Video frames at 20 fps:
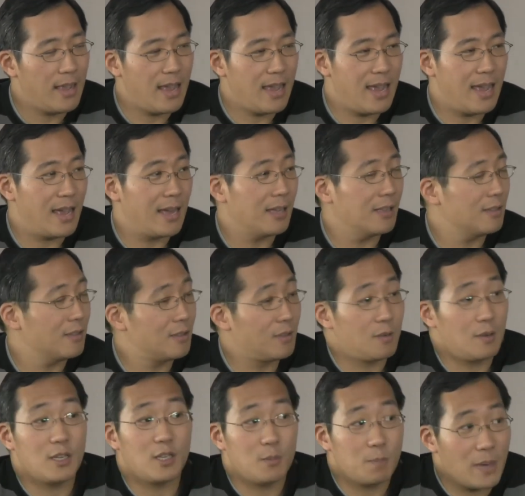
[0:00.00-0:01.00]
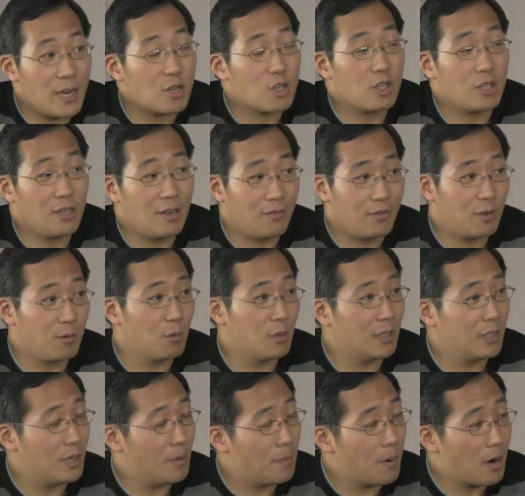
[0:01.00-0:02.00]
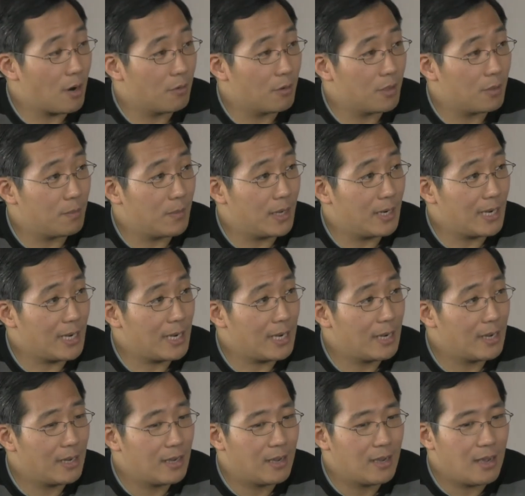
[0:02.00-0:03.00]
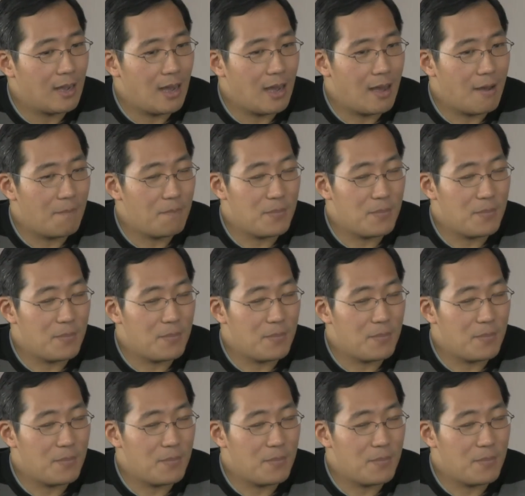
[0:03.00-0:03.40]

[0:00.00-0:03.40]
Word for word: and especially if they're willing to part with money uh,